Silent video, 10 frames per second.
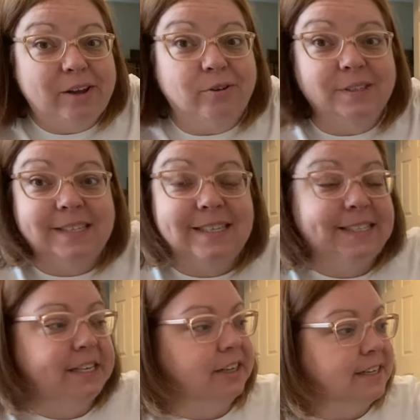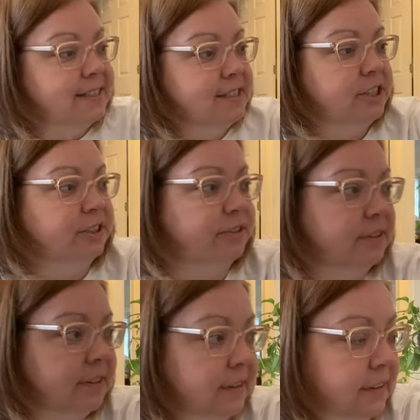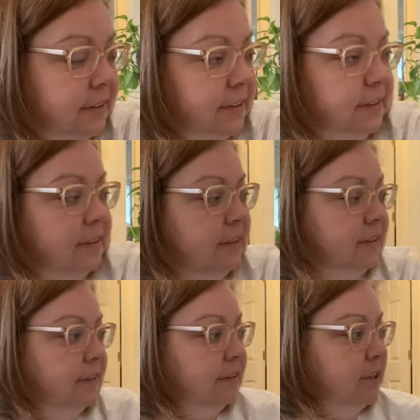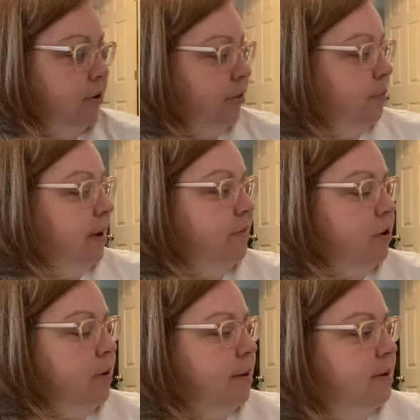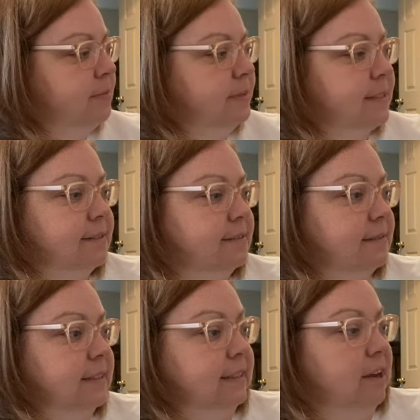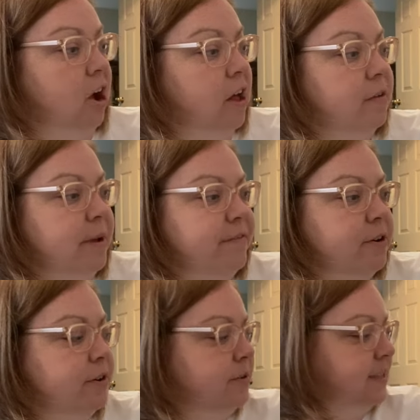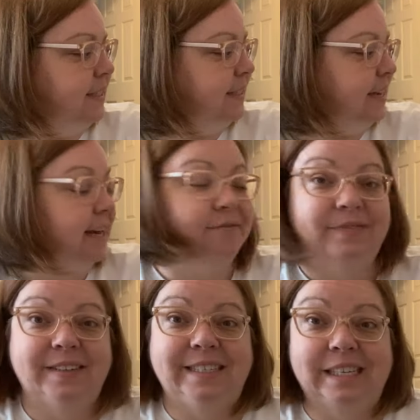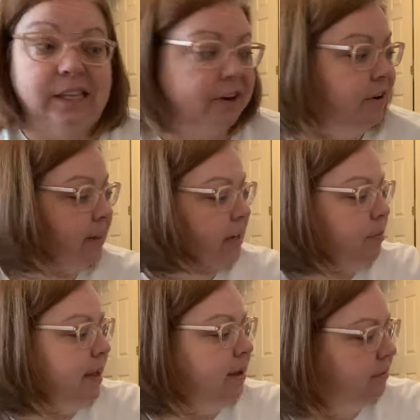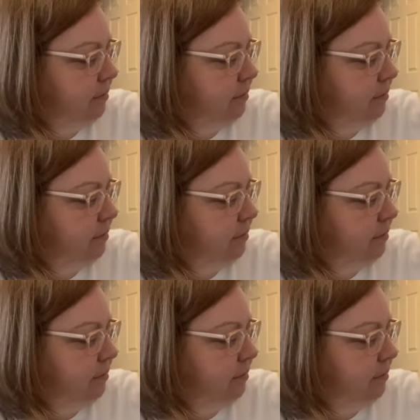goals this year is to go through my photo albums, all of my photos, and kind of declutter a little bit.